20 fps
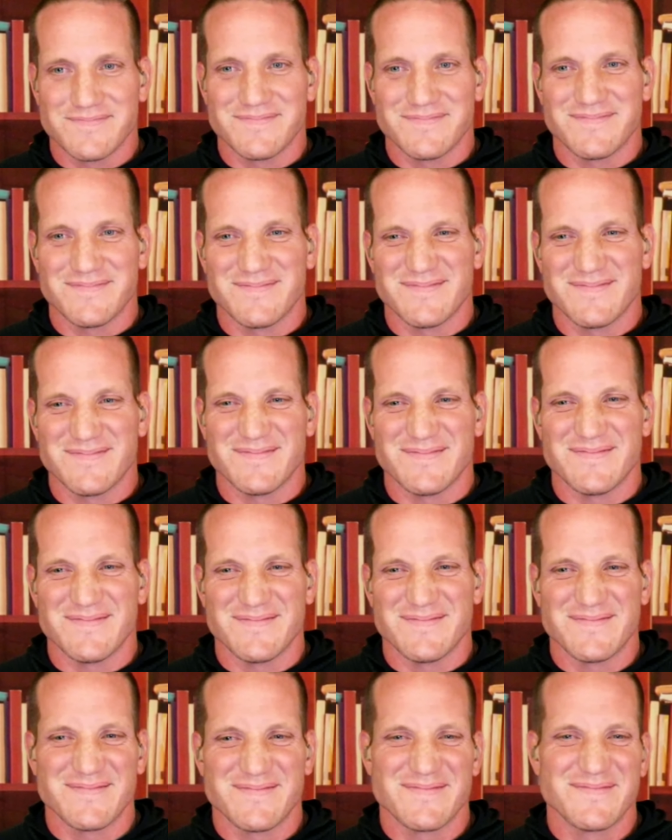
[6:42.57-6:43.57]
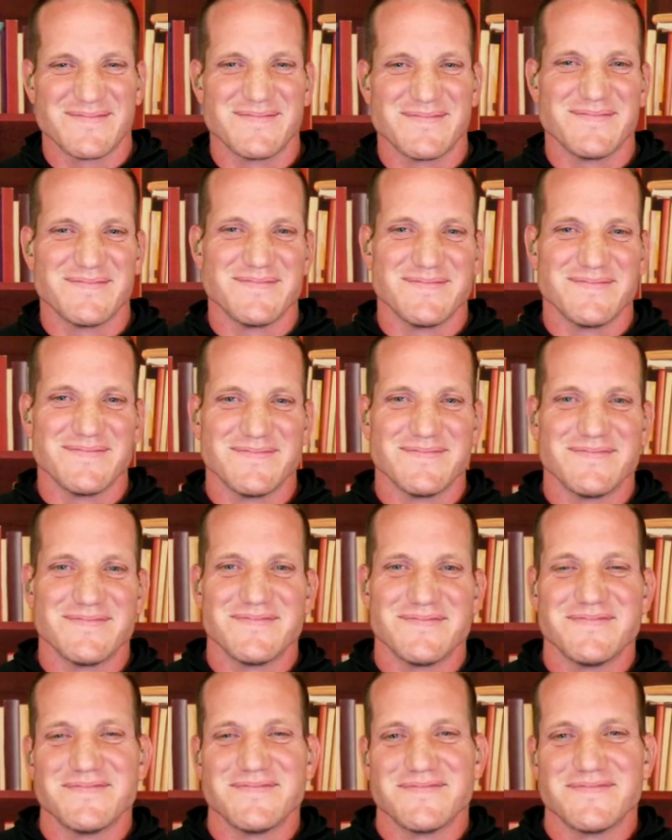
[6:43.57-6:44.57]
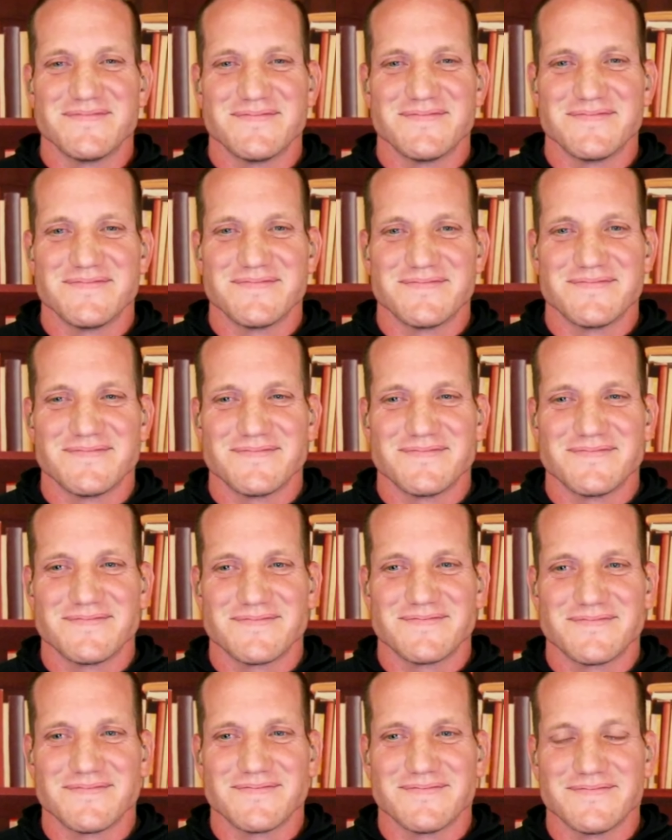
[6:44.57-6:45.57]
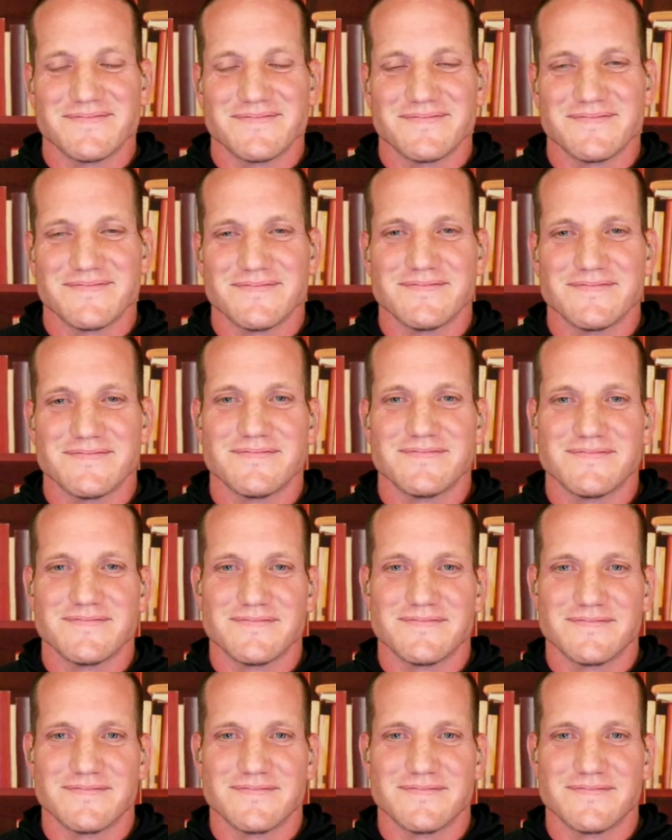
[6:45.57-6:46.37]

This person isn't speaking.